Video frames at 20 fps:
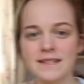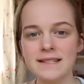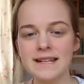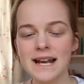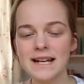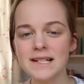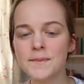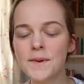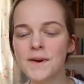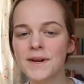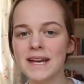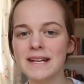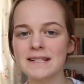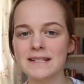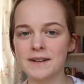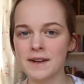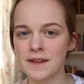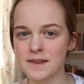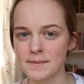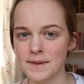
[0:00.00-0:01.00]
This next book is
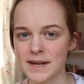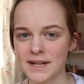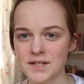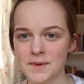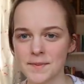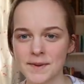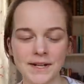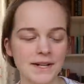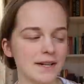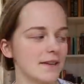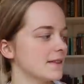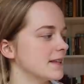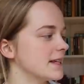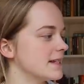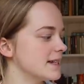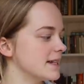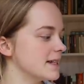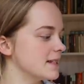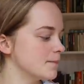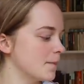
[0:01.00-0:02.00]
another picture book.
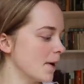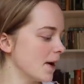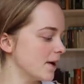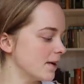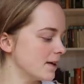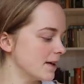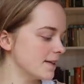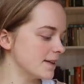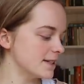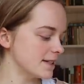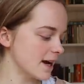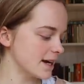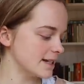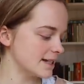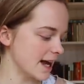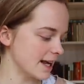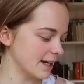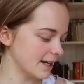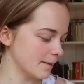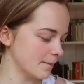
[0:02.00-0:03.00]
This is Polar the
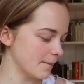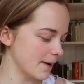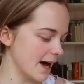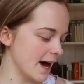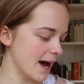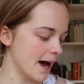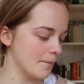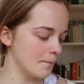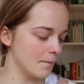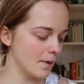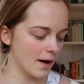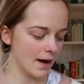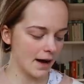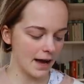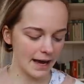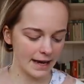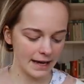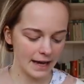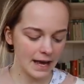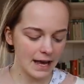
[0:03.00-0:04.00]
Titanic Bear
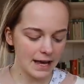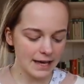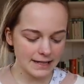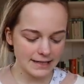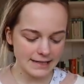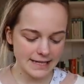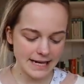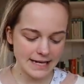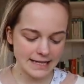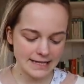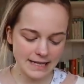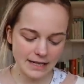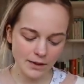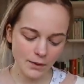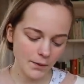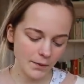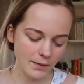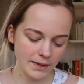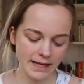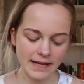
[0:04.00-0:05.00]
by Daisy
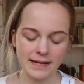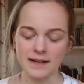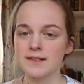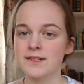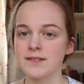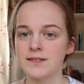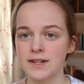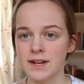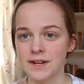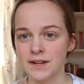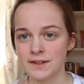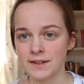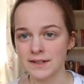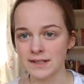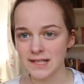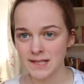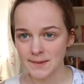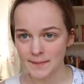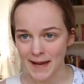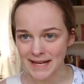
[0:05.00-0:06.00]
Corning Stone
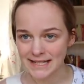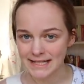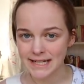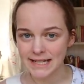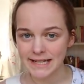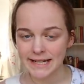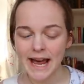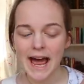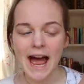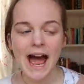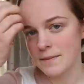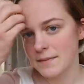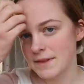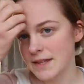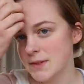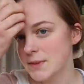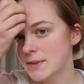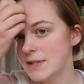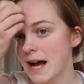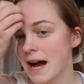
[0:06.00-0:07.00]
Spedden.
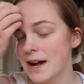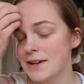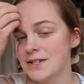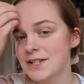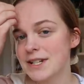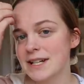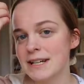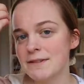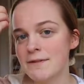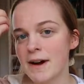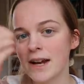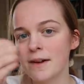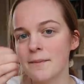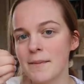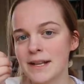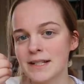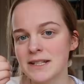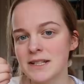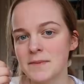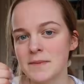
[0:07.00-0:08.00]
This was actually
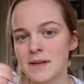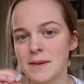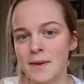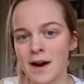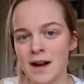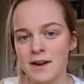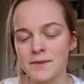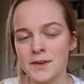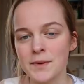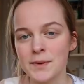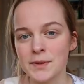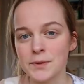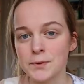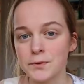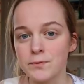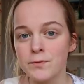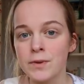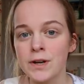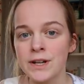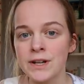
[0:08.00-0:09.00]
recommended to me by a viewer
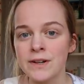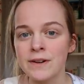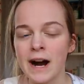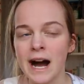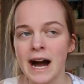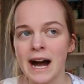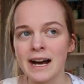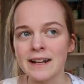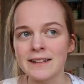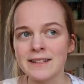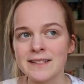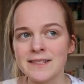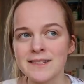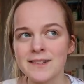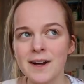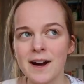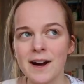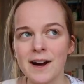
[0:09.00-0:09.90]
called Rue, and